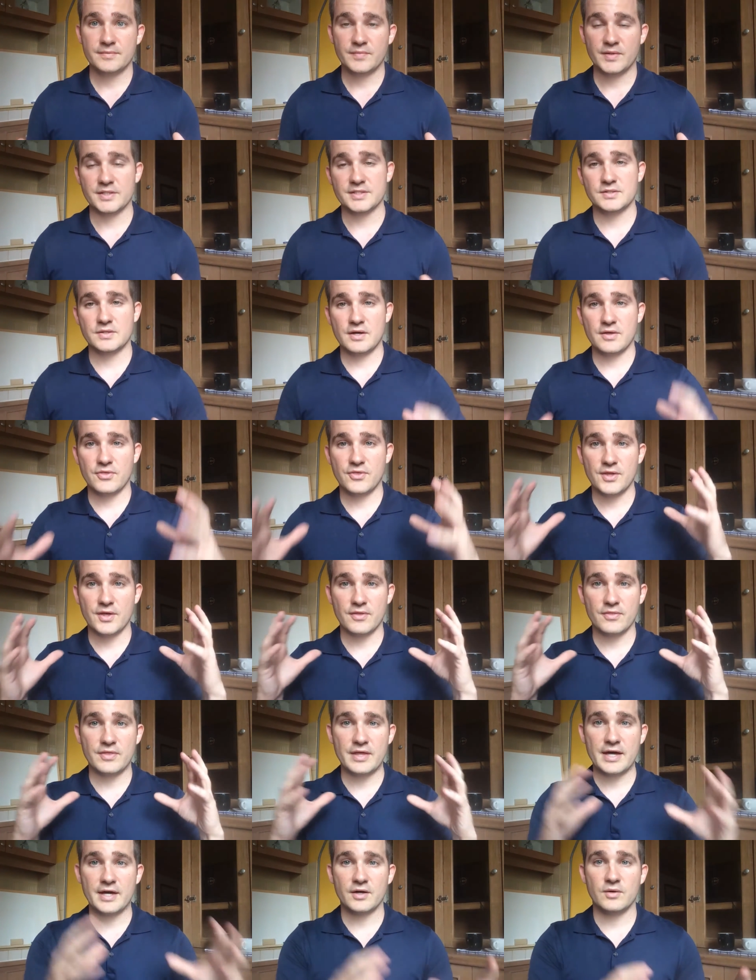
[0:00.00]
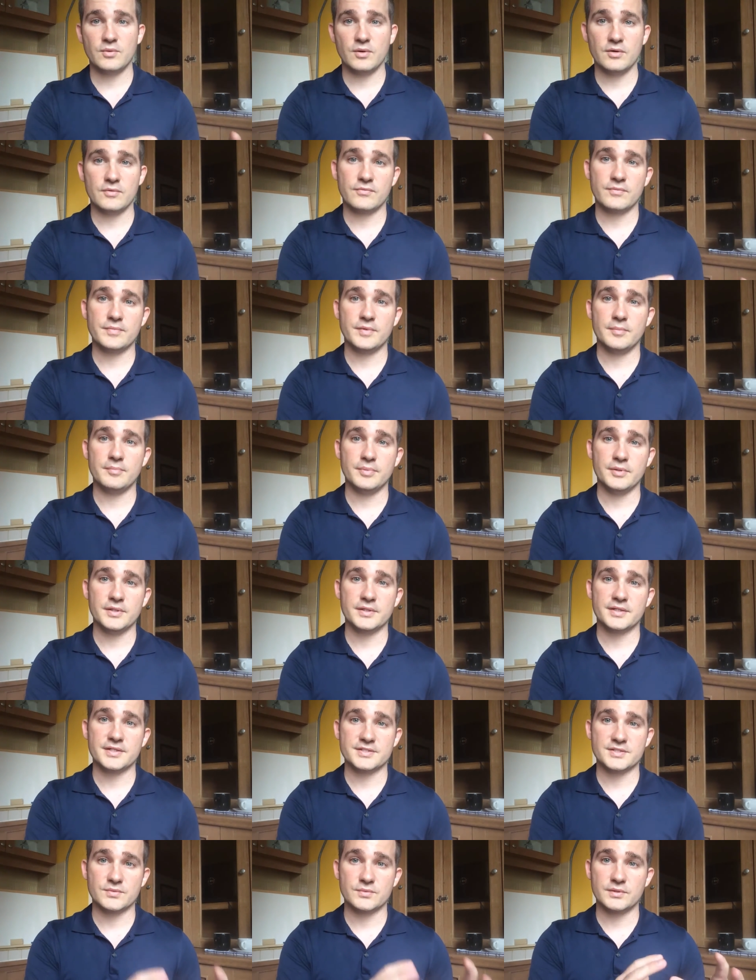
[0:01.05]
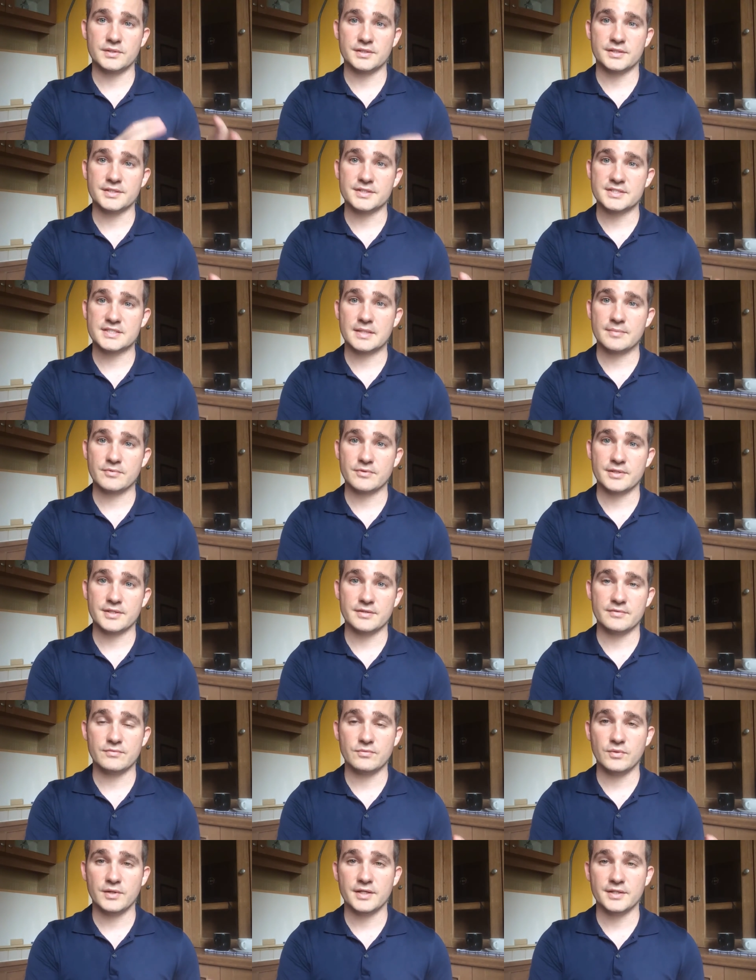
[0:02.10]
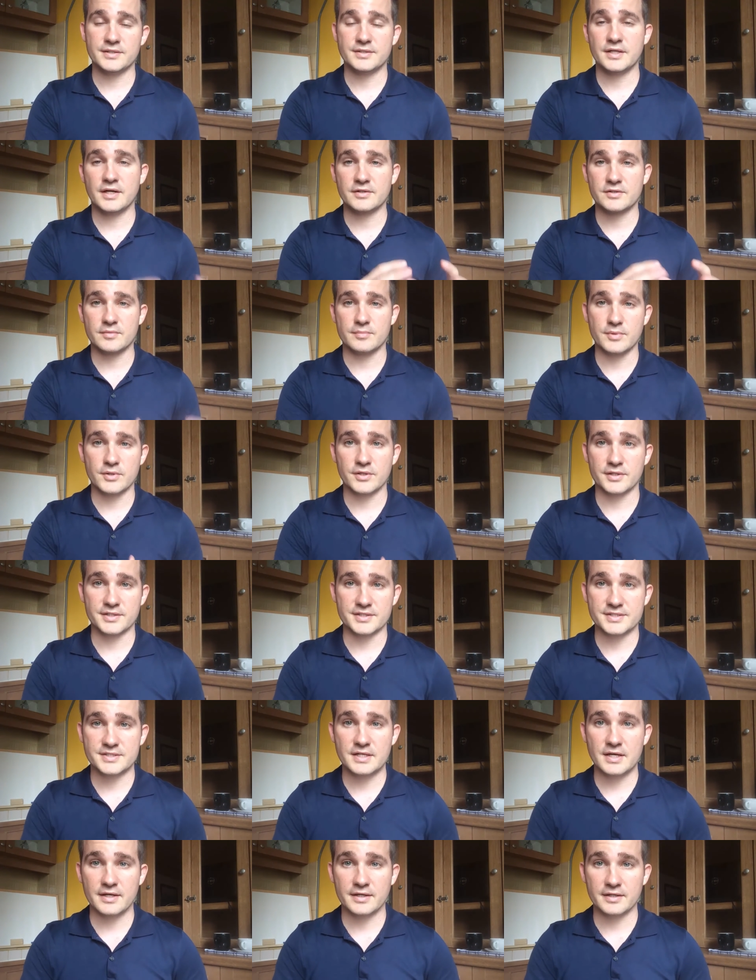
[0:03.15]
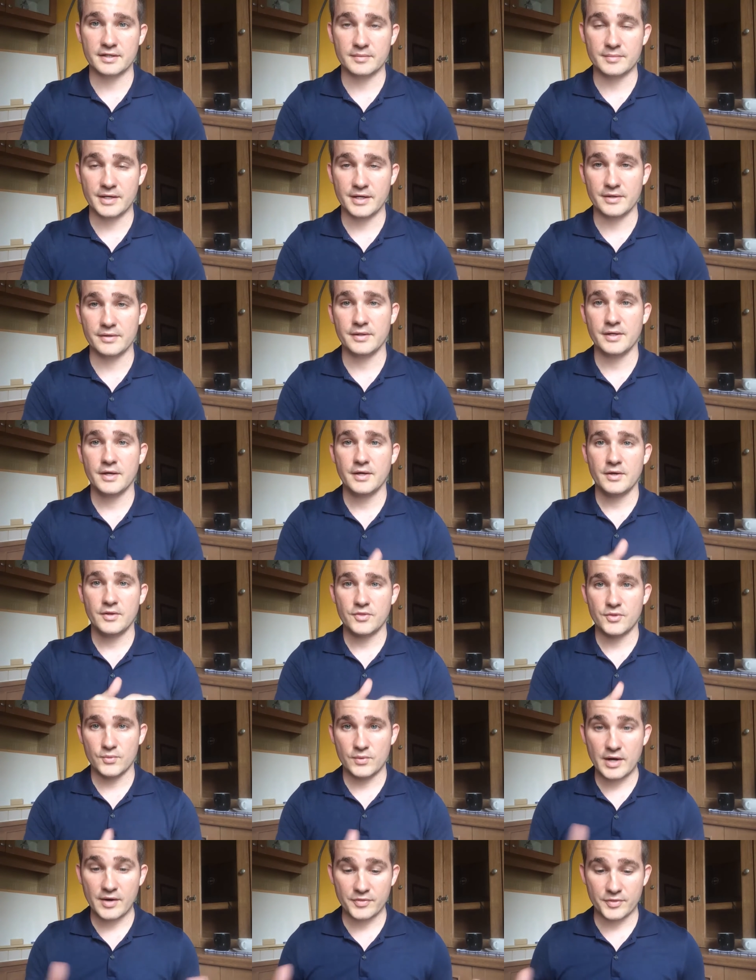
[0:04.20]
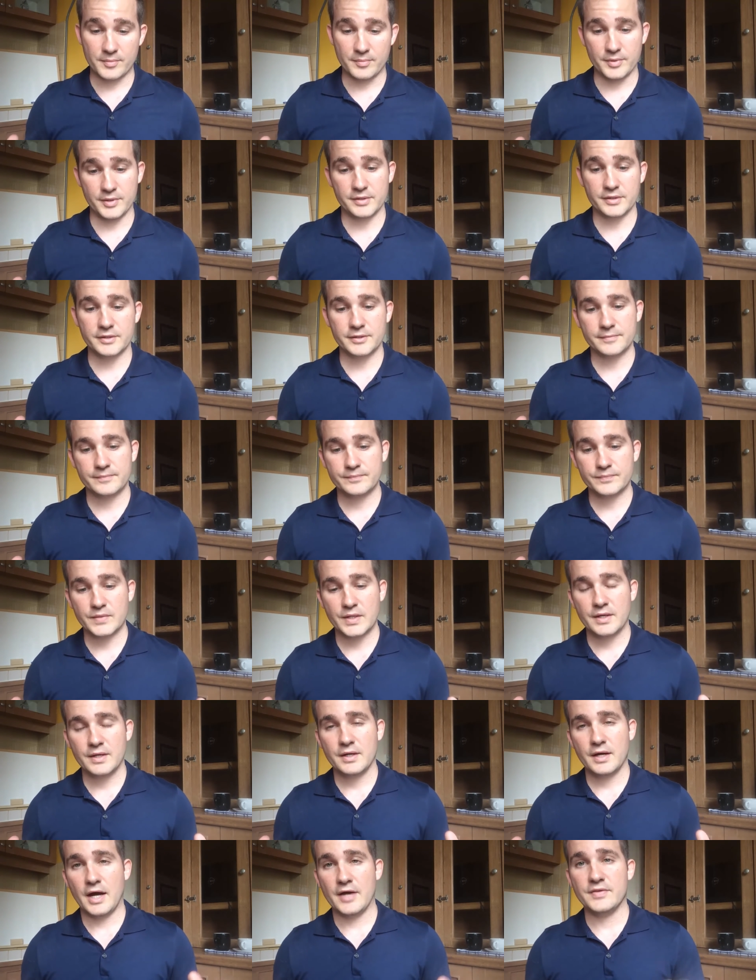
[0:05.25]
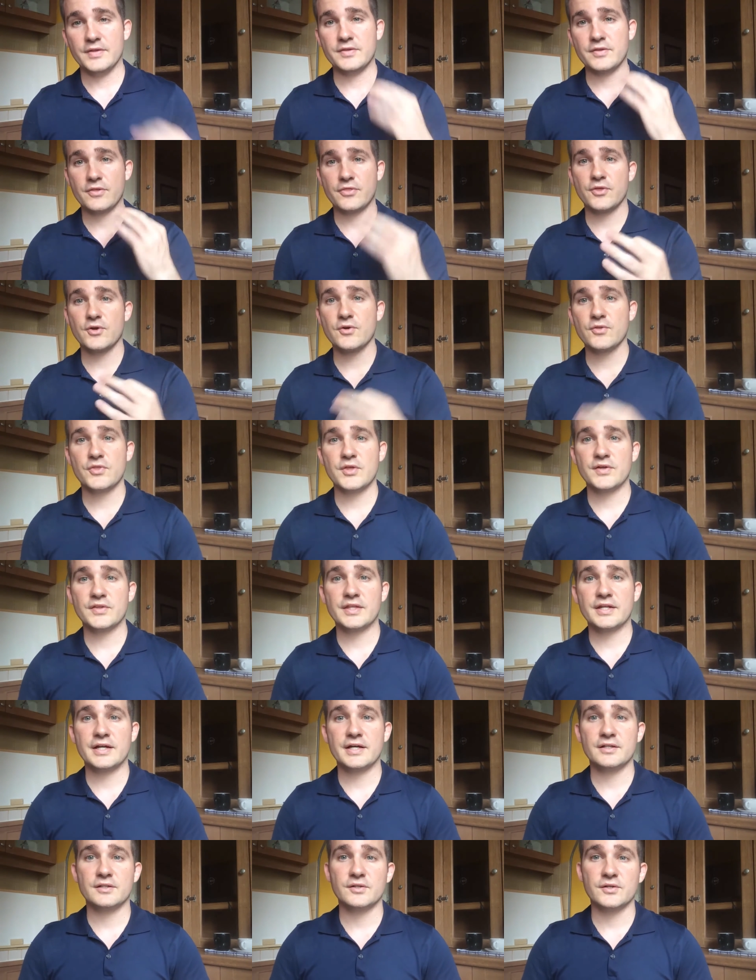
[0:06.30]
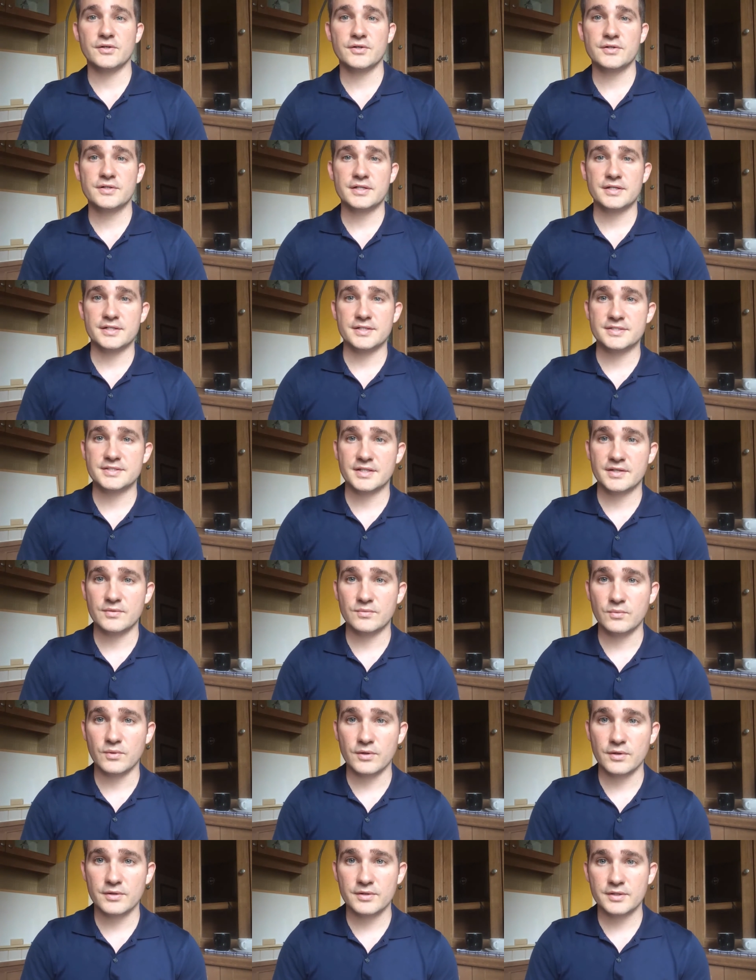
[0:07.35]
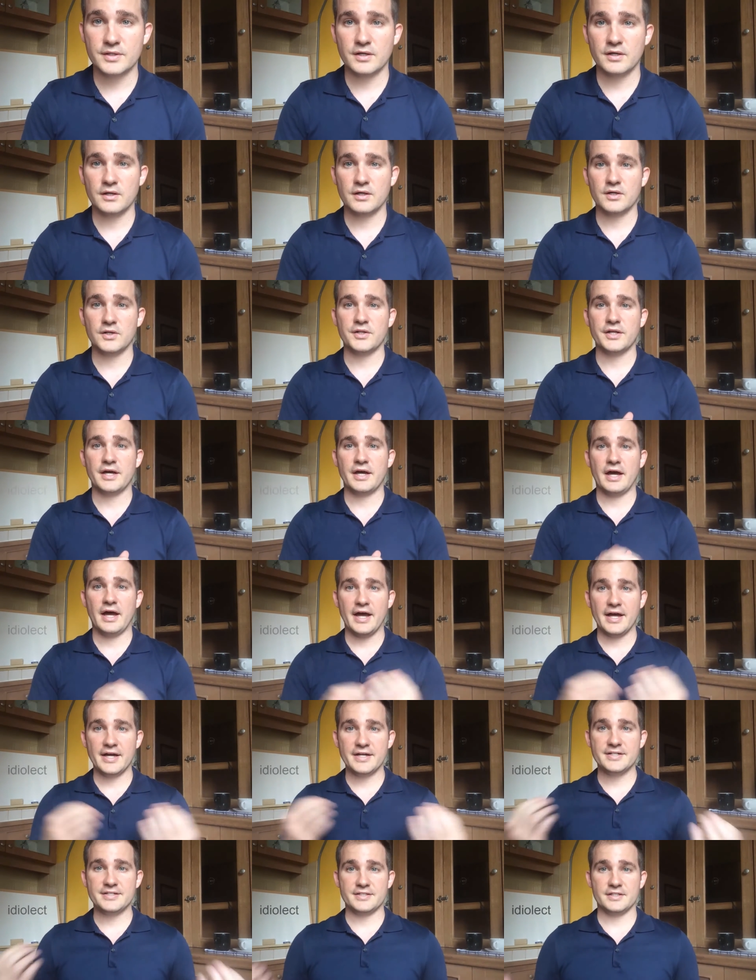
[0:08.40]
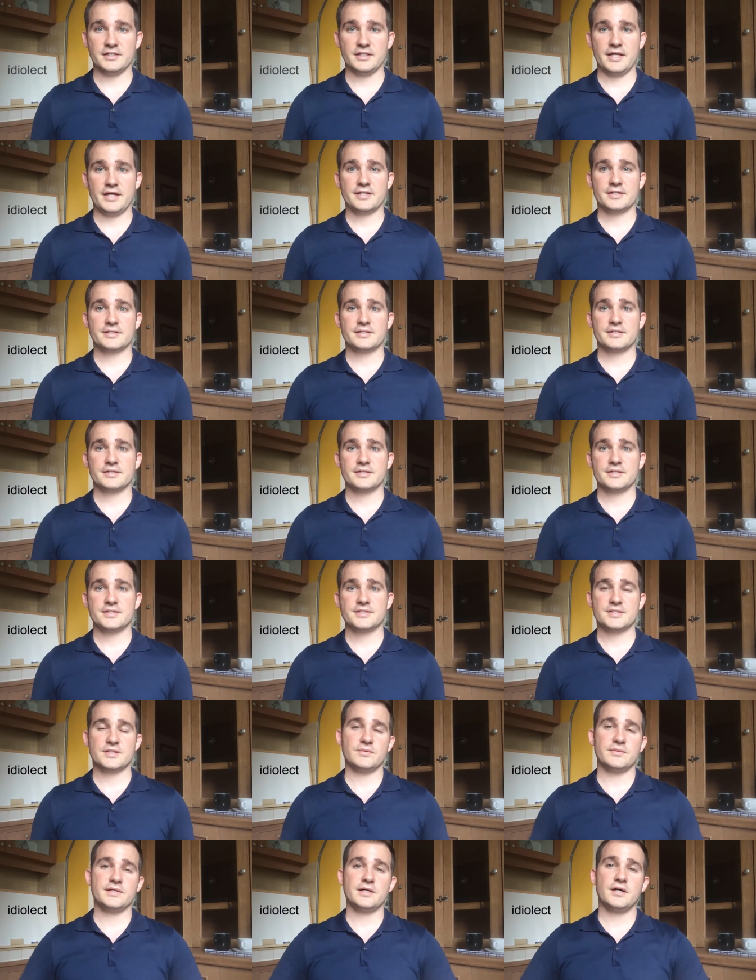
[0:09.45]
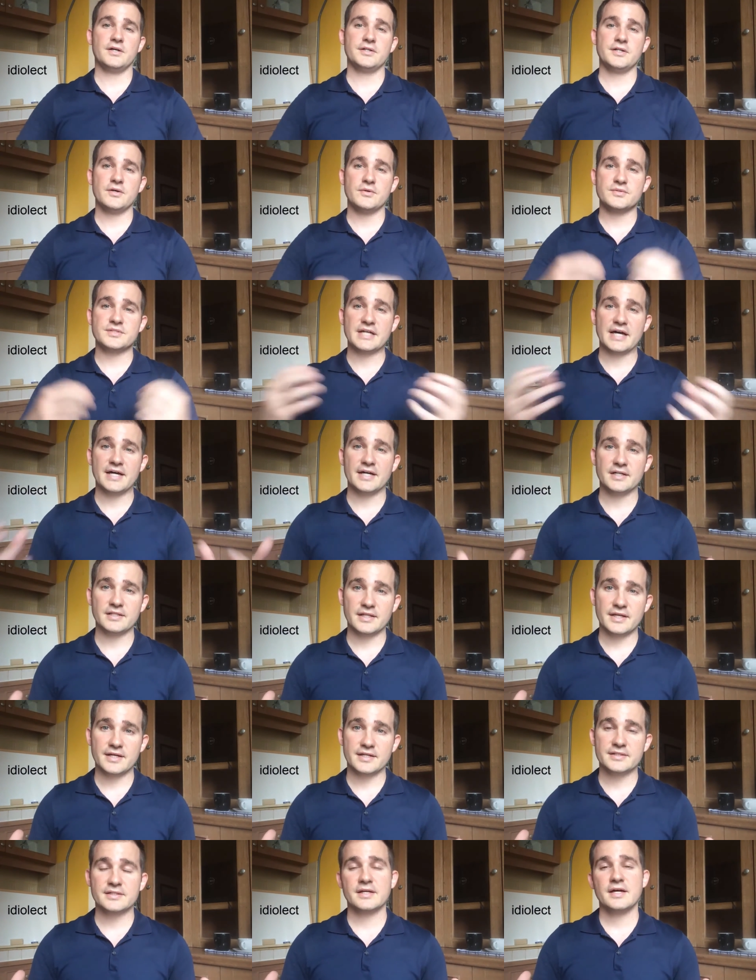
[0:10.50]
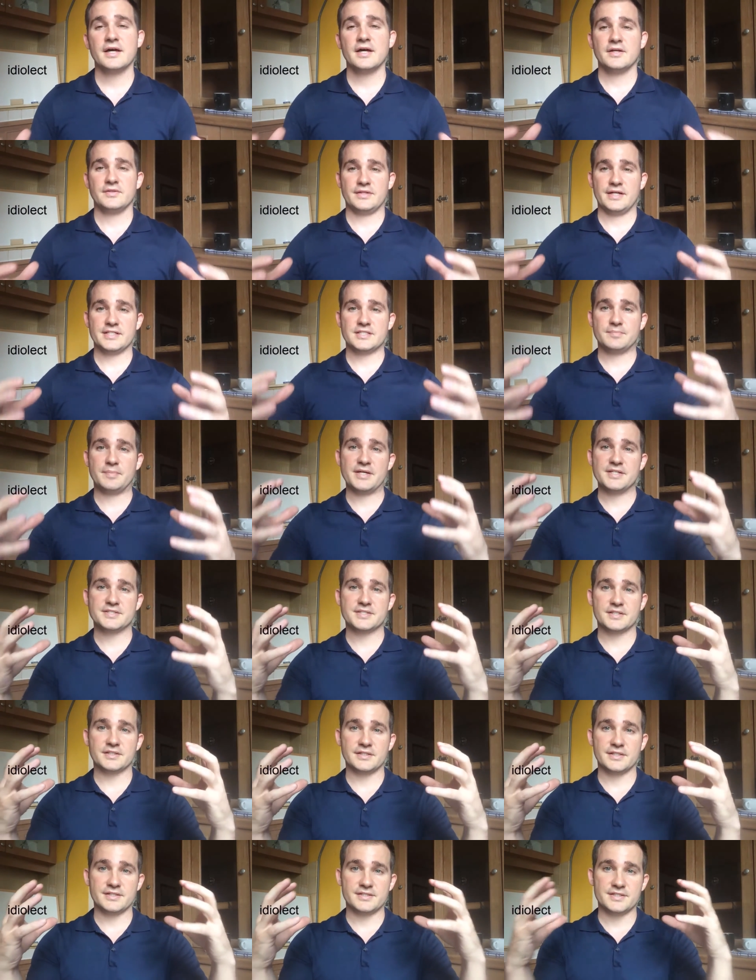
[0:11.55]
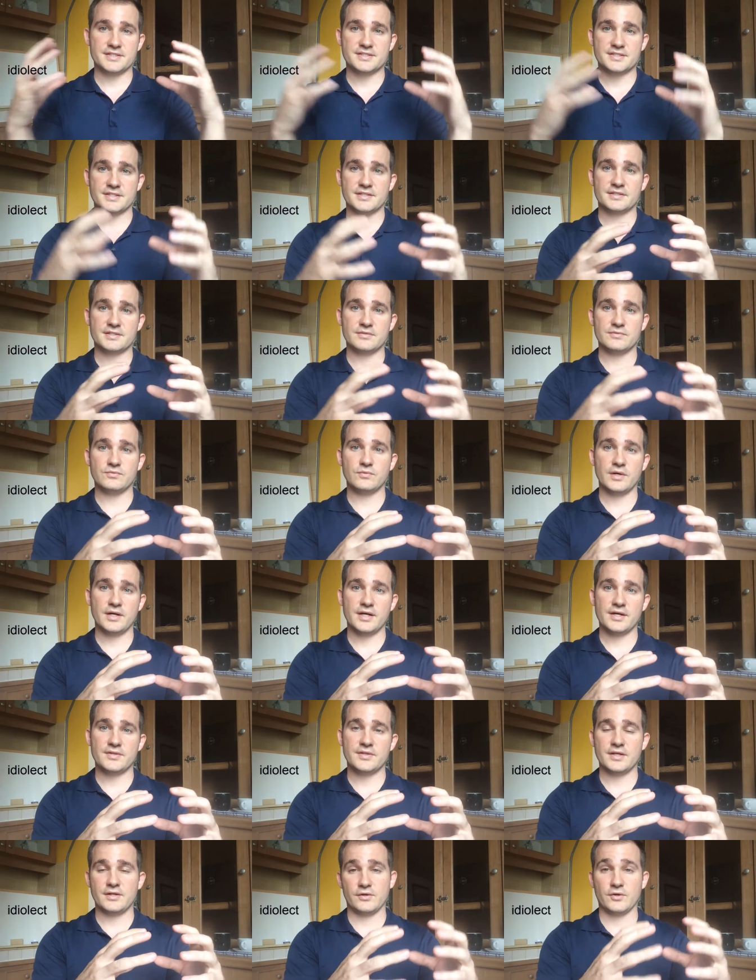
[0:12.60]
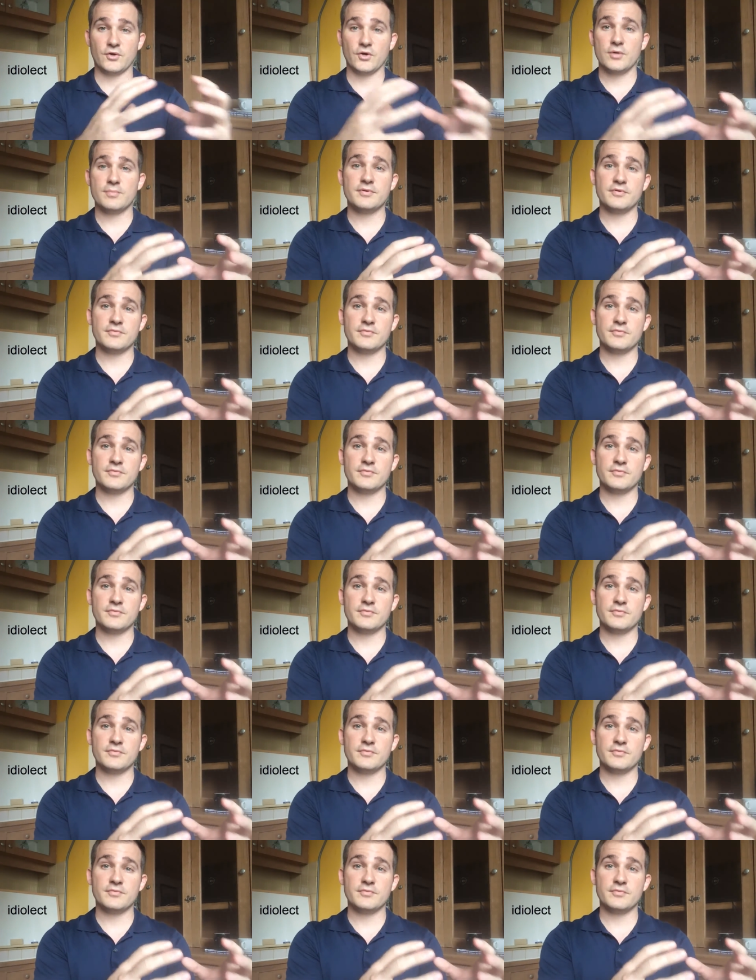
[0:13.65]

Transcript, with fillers: And so I think that quote from the book is a really good summary of what Dr. Bergen is talking about throughout the book. And then the third thing that I learned is a word called idiolect. So we all know dialect. That's basically a distinctive way that a group